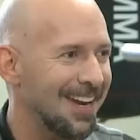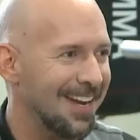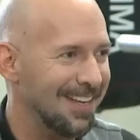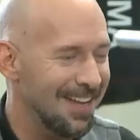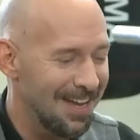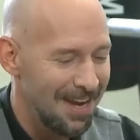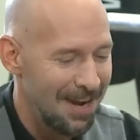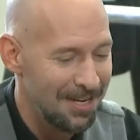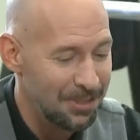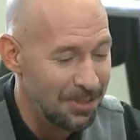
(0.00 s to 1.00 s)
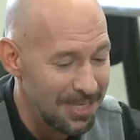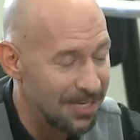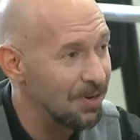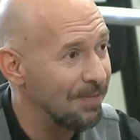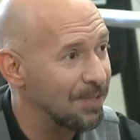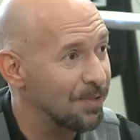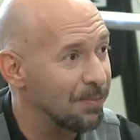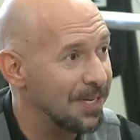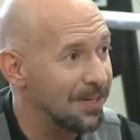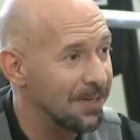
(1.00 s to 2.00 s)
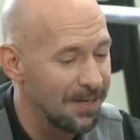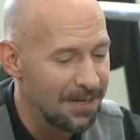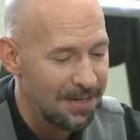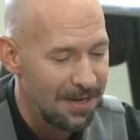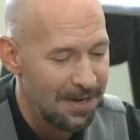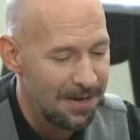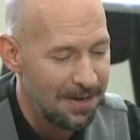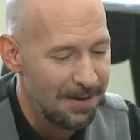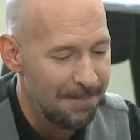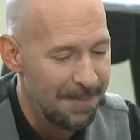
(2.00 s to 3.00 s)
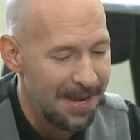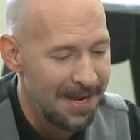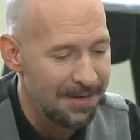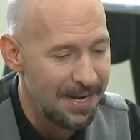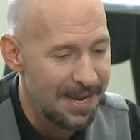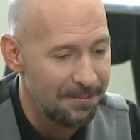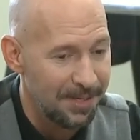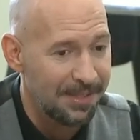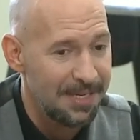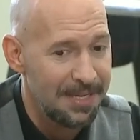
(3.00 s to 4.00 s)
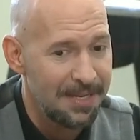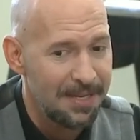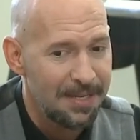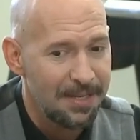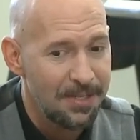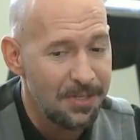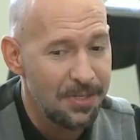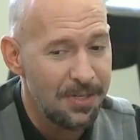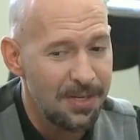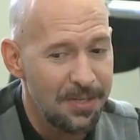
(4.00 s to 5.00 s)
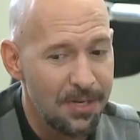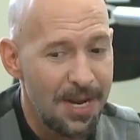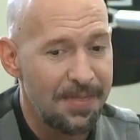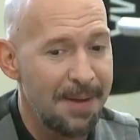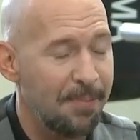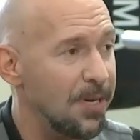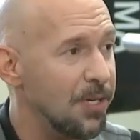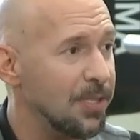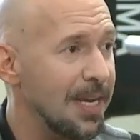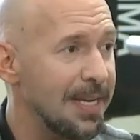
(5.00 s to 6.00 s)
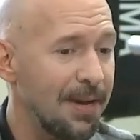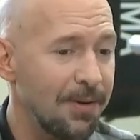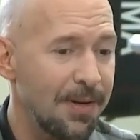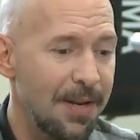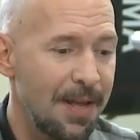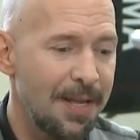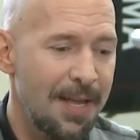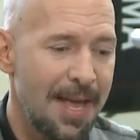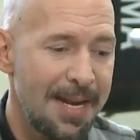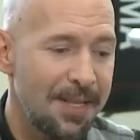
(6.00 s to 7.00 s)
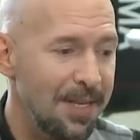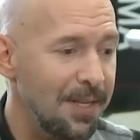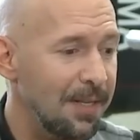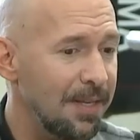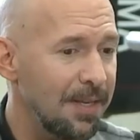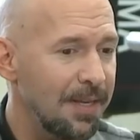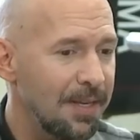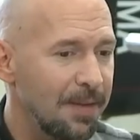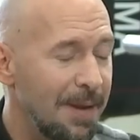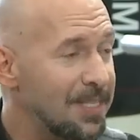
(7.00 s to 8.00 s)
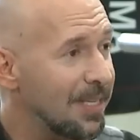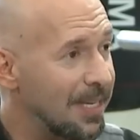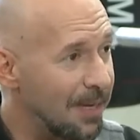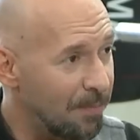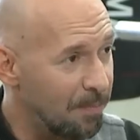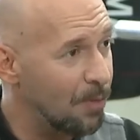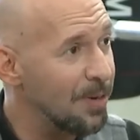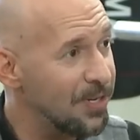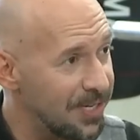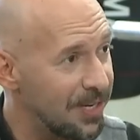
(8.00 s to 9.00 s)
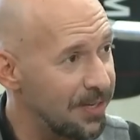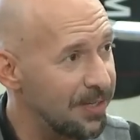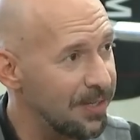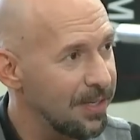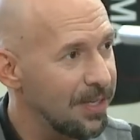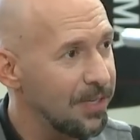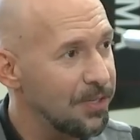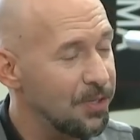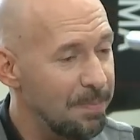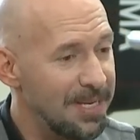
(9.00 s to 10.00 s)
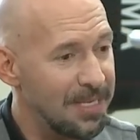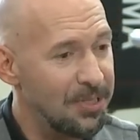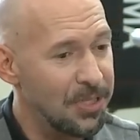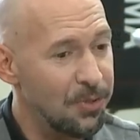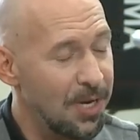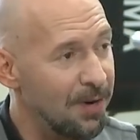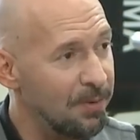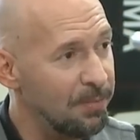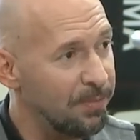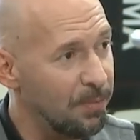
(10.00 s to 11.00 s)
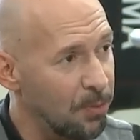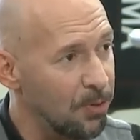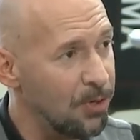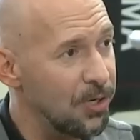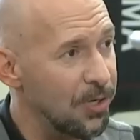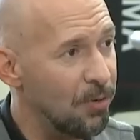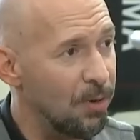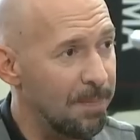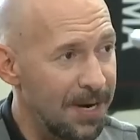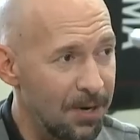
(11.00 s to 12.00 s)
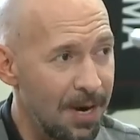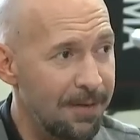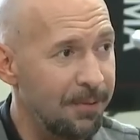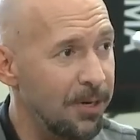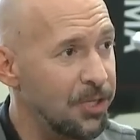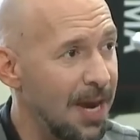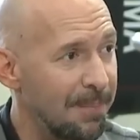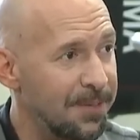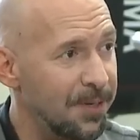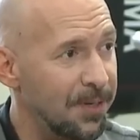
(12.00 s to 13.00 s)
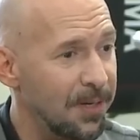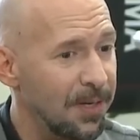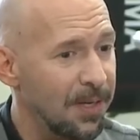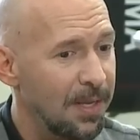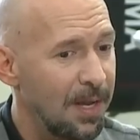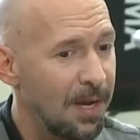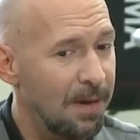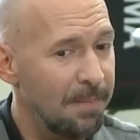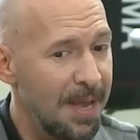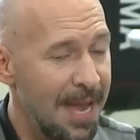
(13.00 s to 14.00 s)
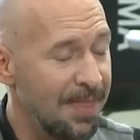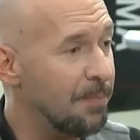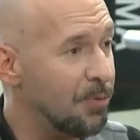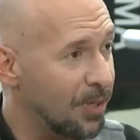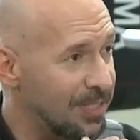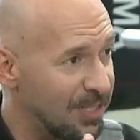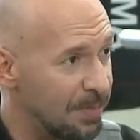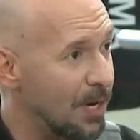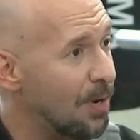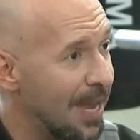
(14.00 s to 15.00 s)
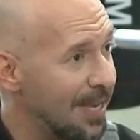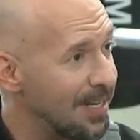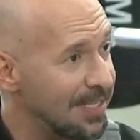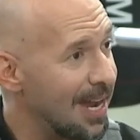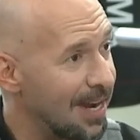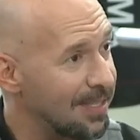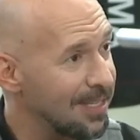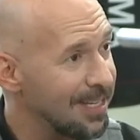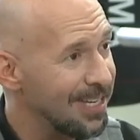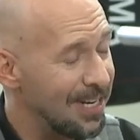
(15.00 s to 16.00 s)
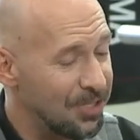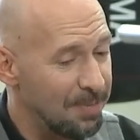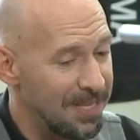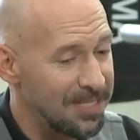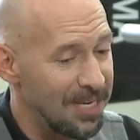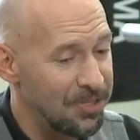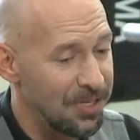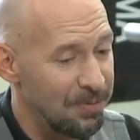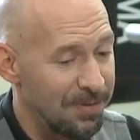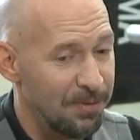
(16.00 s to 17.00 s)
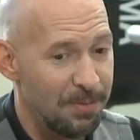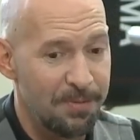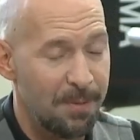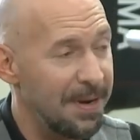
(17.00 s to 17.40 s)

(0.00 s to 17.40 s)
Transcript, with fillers: headache. Uh. Uh, so the second draft is for the reader, uh, and and really, you're at that point you're taking out anything basically a book when you're done yeah. should be such that you can't remove a word or a paragraph or a chapter yep. um, and the book still be okay and intact it should be such that you even remove a